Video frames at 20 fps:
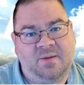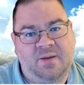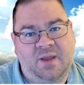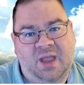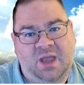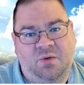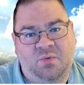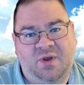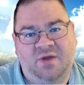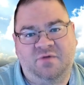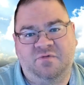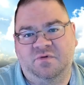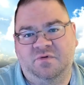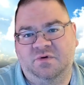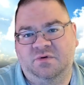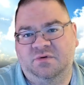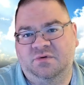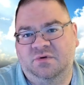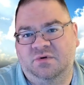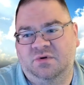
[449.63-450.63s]

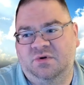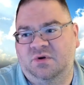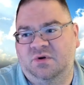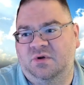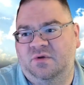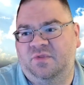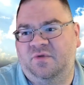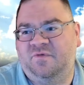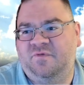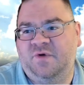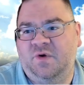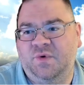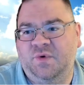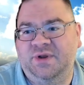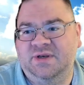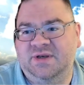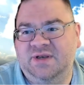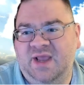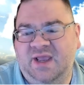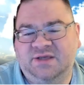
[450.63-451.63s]
However, the very
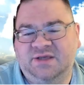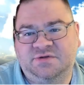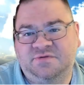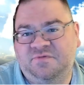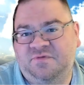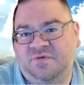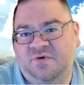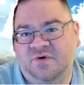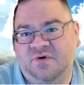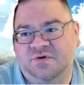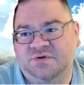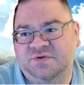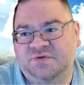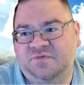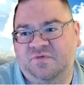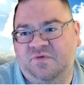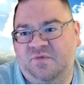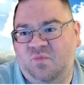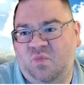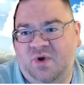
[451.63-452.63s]
next verse
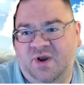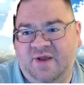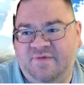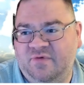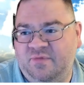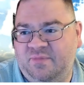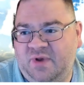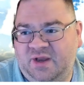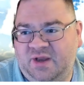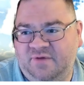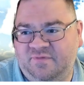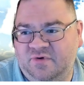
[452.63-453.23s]
from what everybody,